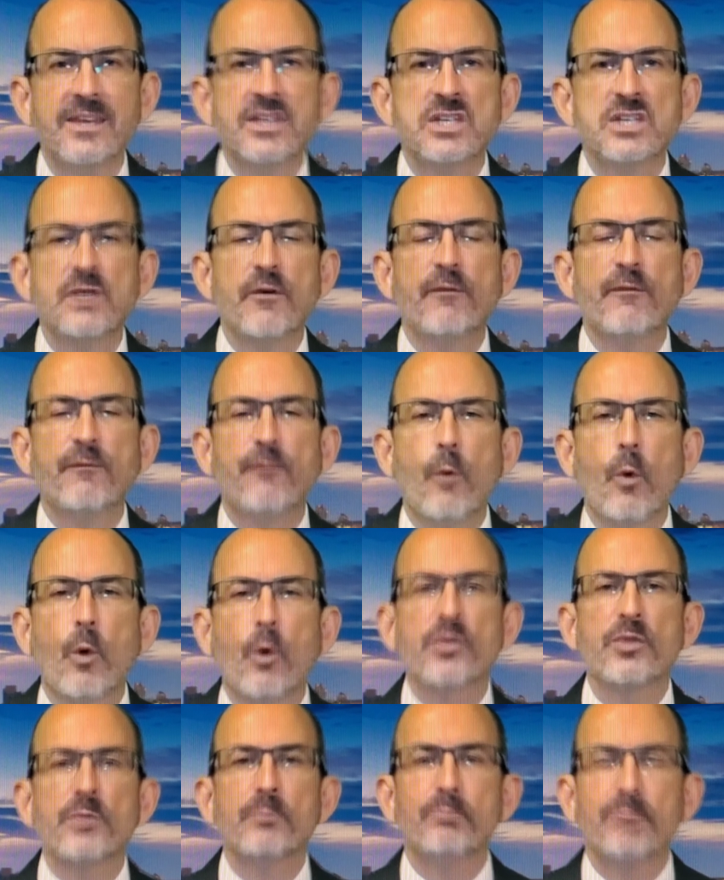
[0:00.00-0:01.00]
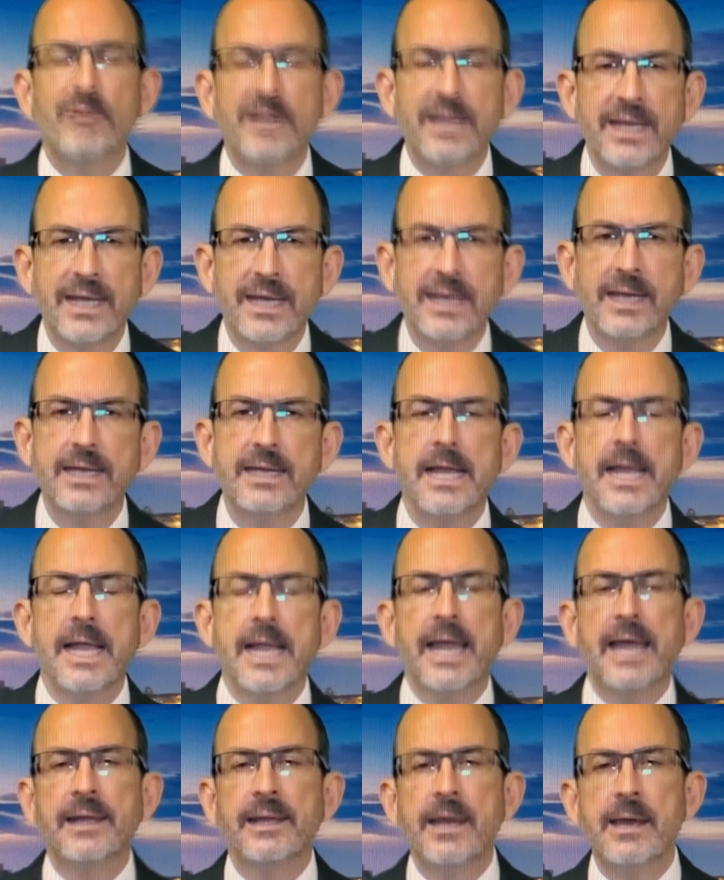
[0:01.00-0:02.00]
this fourth plague,
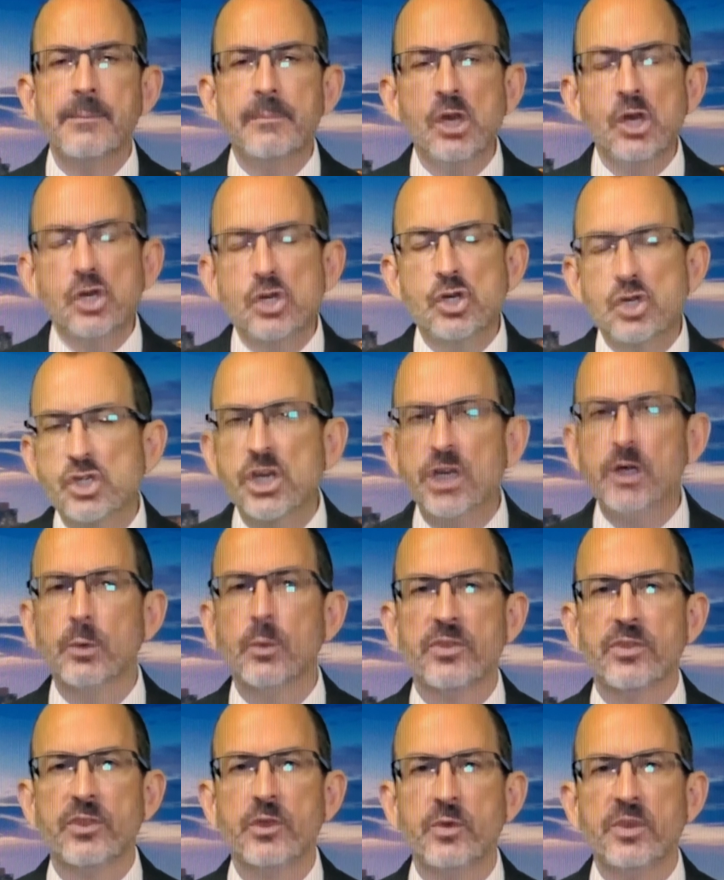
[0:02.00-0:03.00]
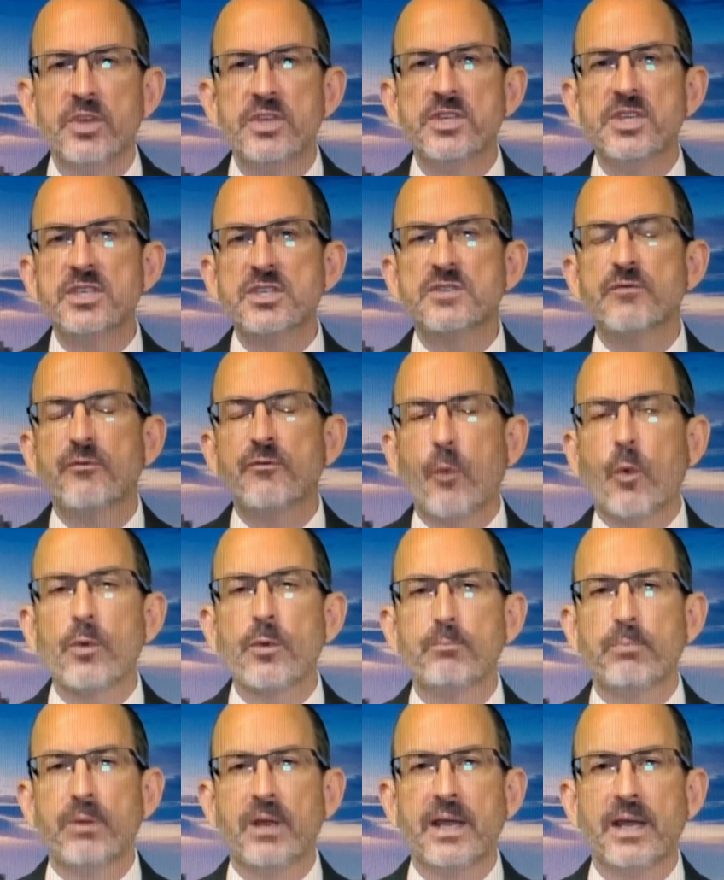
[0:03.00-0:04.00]
and let me share with you that this
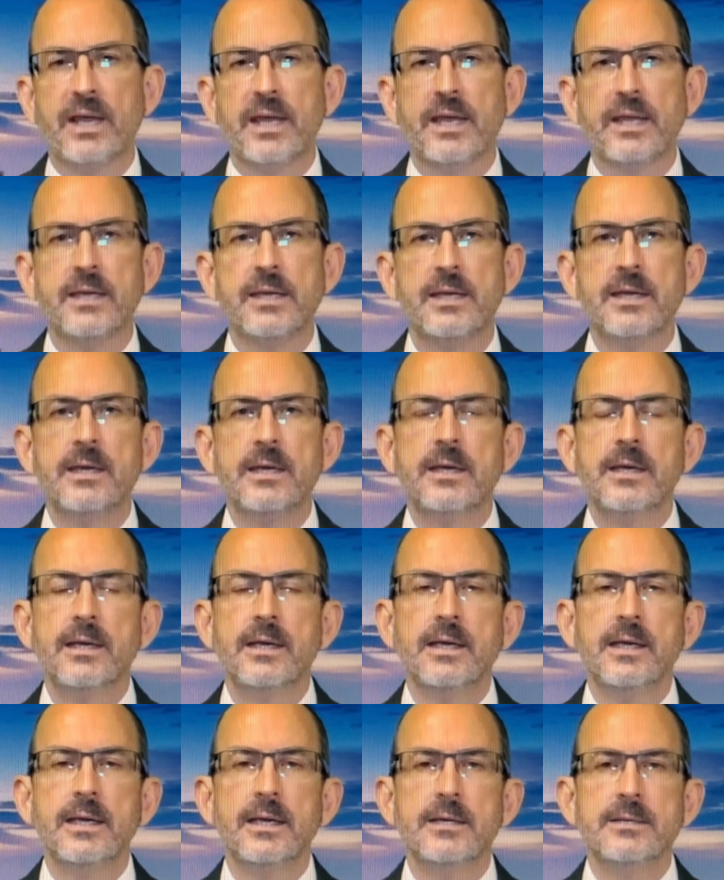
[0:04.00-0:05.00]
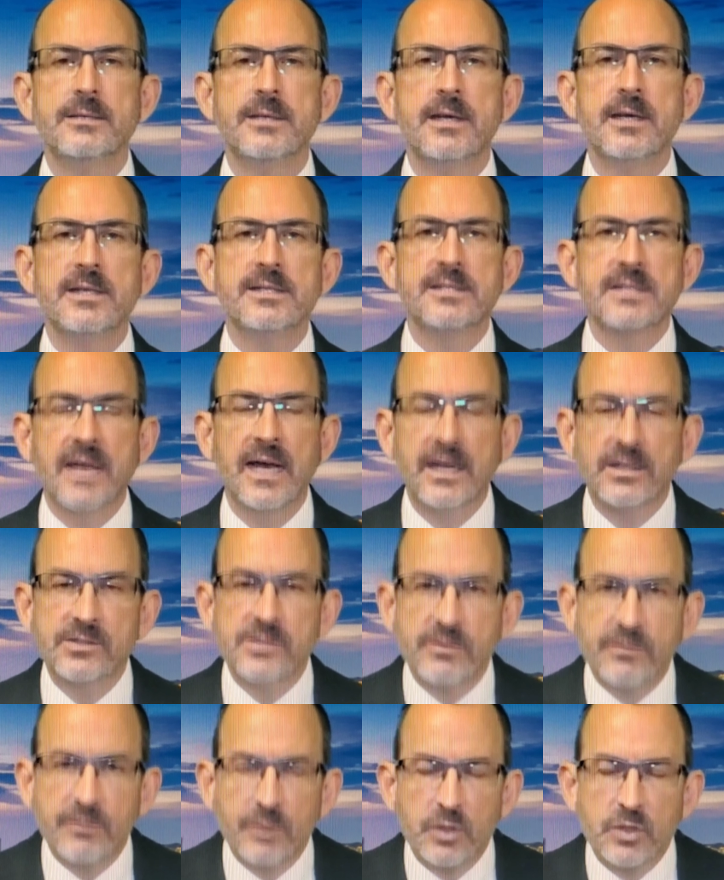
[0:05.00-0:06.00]
fourth plague is, is
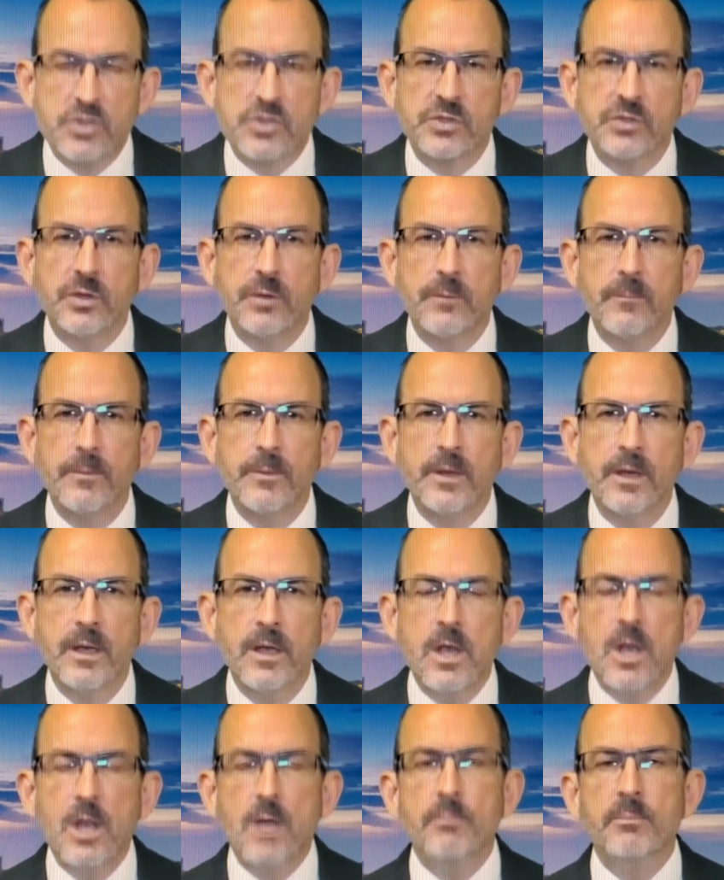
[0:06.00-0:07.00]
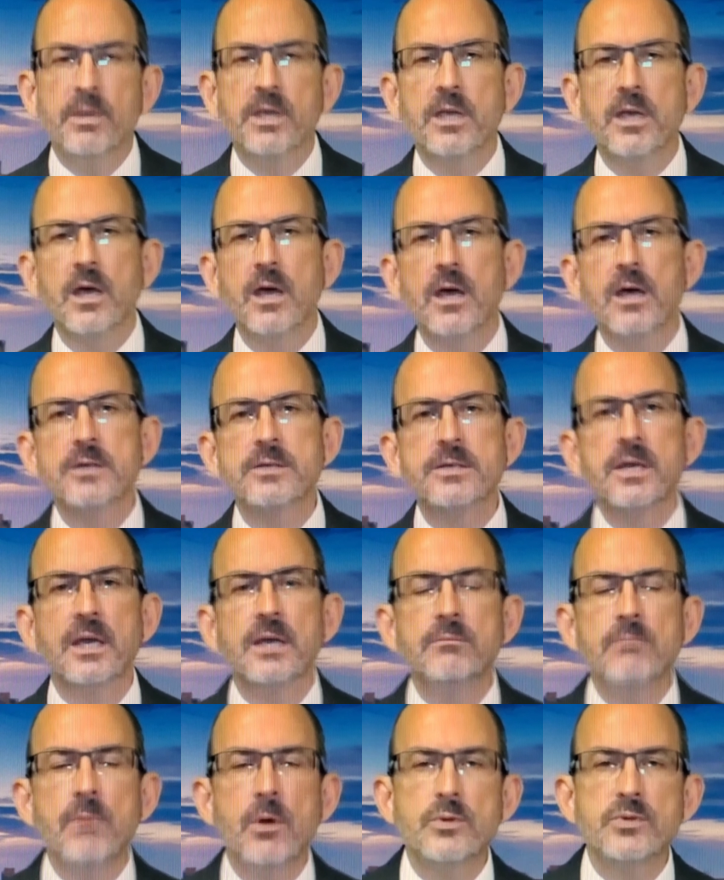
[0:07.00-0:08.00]
controversial because
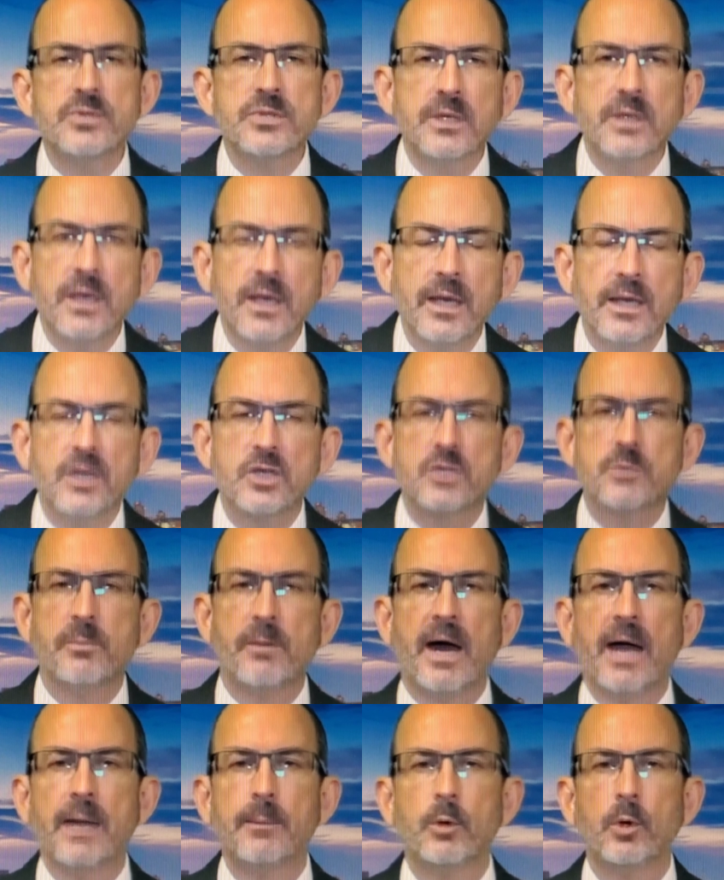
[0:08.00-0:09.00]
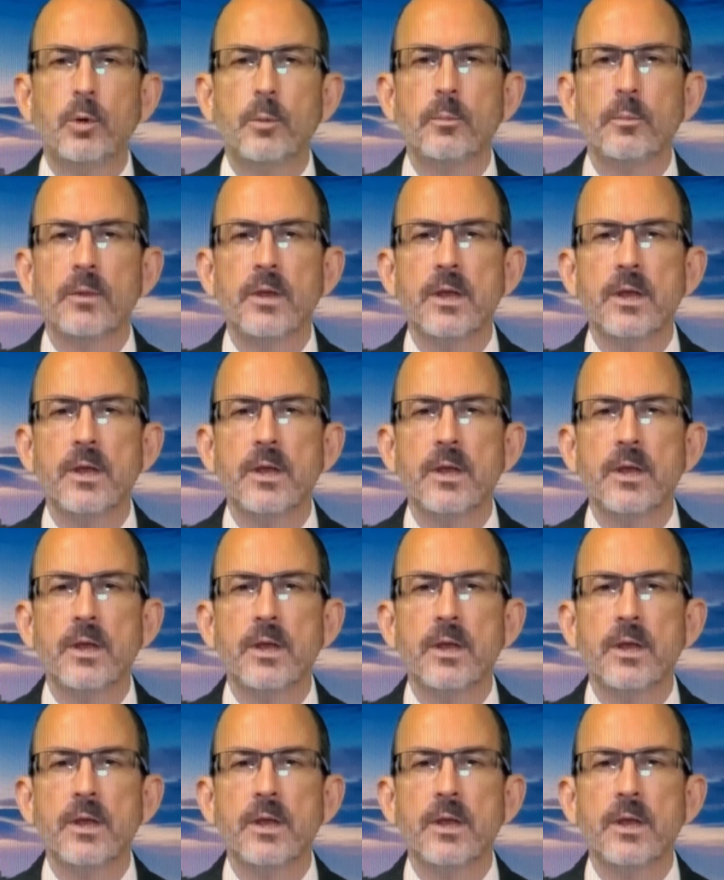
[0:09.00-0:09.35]
in most English Bible,